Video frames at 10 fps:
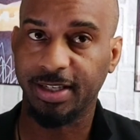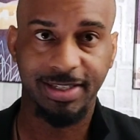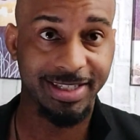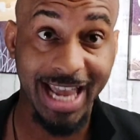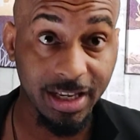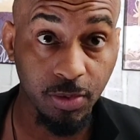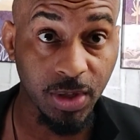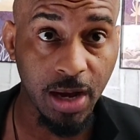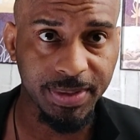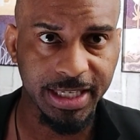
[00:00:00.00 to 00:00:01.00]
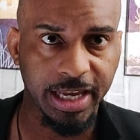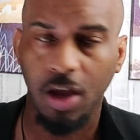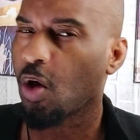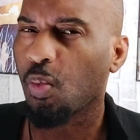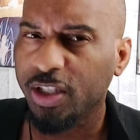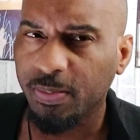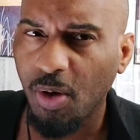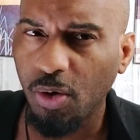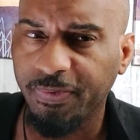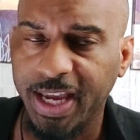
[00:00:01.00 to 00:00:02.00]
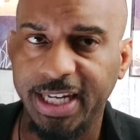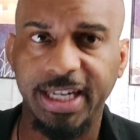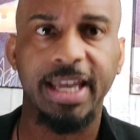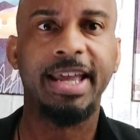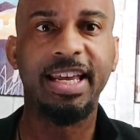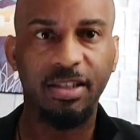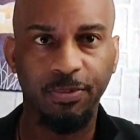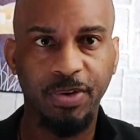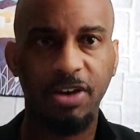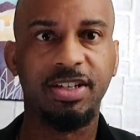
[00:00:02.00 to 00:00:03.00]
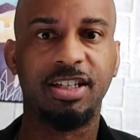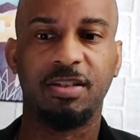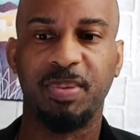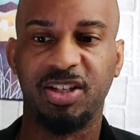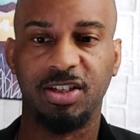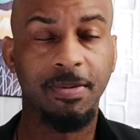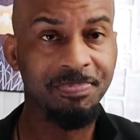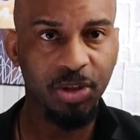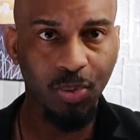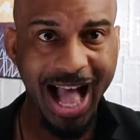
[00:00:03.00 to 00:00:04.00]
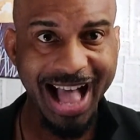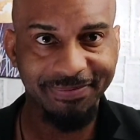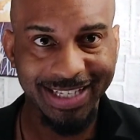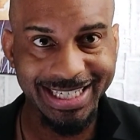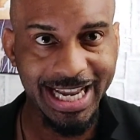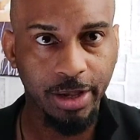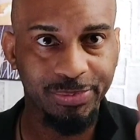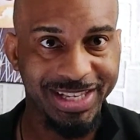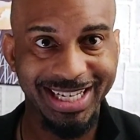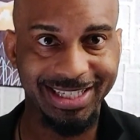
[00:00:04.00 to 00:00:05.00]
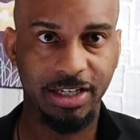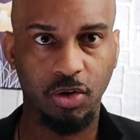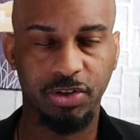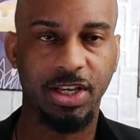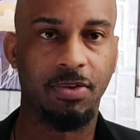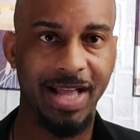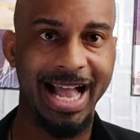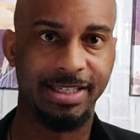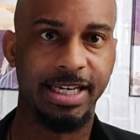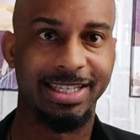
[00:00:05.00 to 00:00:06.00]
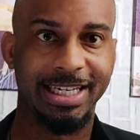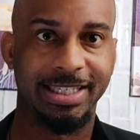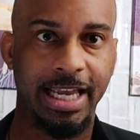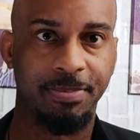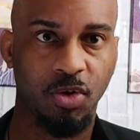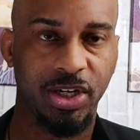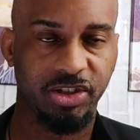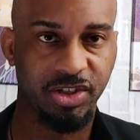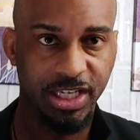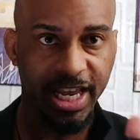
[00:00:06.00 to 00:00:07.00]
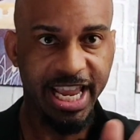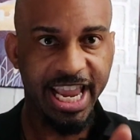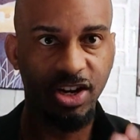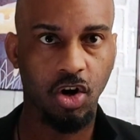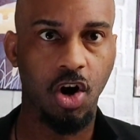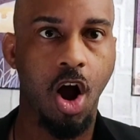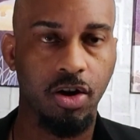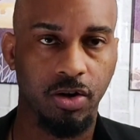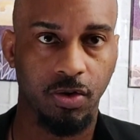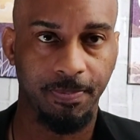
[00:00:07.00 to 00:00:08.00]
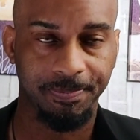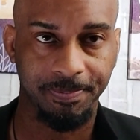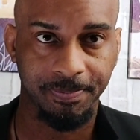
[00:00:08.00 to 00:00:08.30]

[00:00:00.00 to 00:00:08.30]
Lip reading: This is exactly what I was saying. What's motivating it? It's very suspicious. You have Danelle Dixon herself asking these same questions in her article.